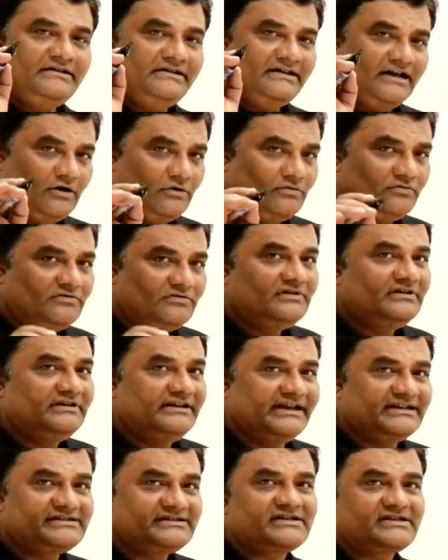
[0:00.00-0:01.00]
Now,
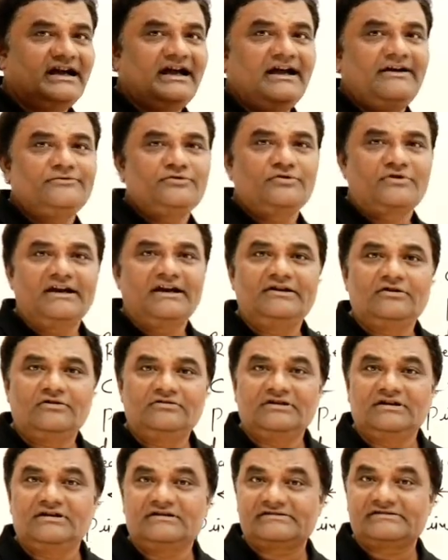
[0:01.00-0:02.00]
next I have to write
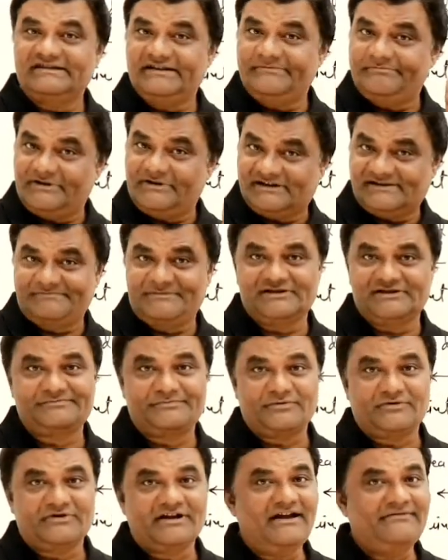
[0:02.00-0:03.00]
down a C++
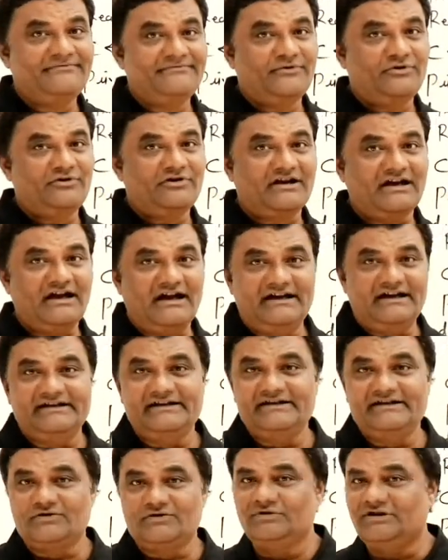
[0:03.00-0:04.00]
program for
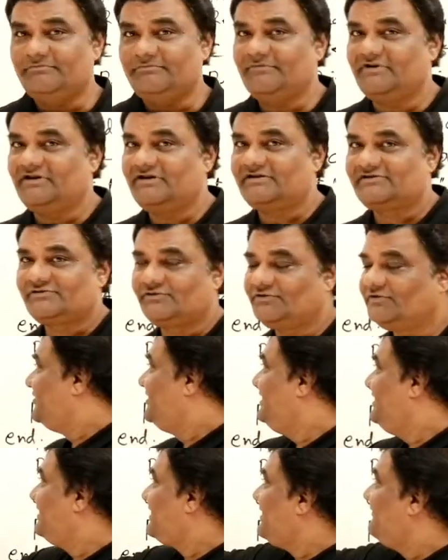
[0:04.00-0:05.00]
adding two numbers. So
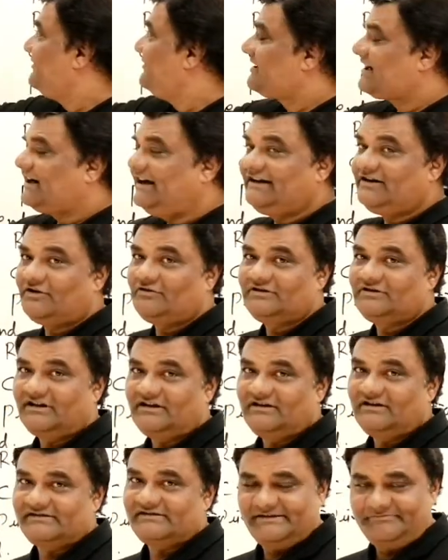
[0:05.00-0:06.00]
here I will write down
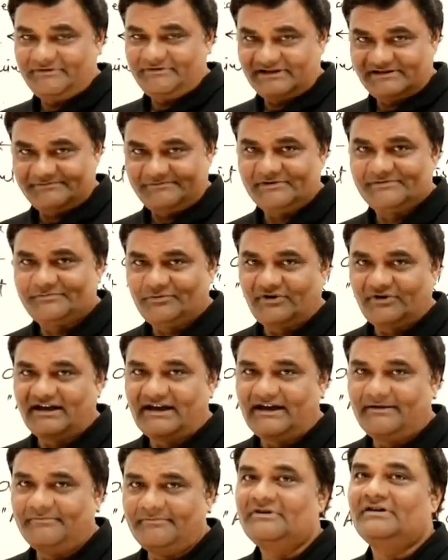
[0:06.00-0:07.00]
a C++
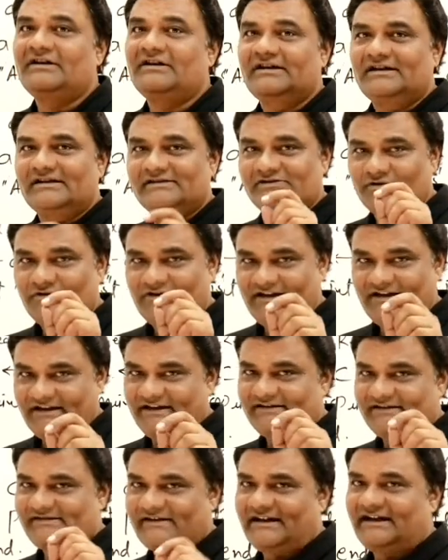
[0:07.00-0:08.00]
program. So
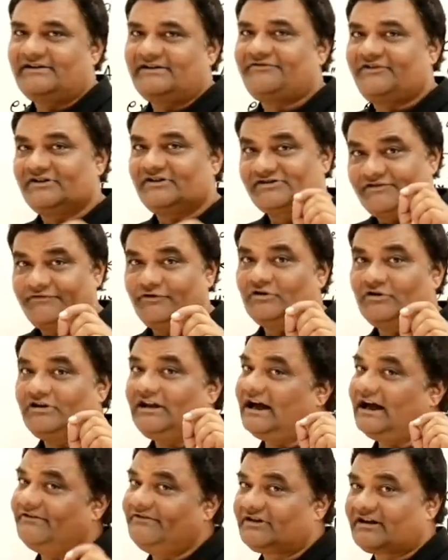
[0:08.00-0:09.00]
let us write. First of
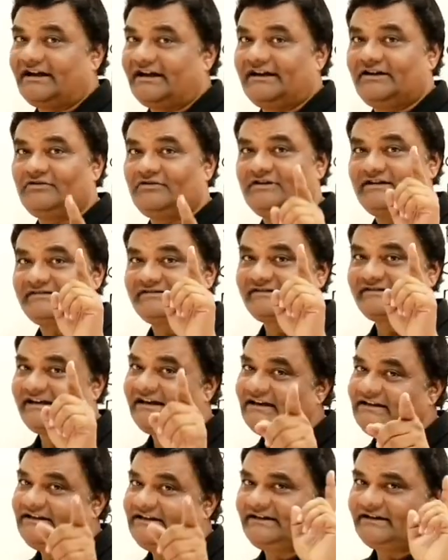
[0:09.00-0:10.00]
all, I will write down the
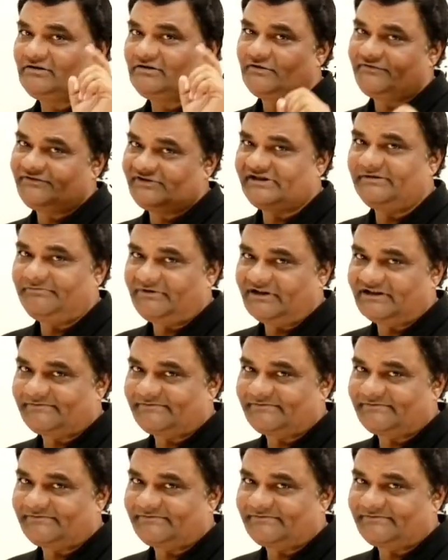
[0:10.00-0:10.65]
skeleton of C++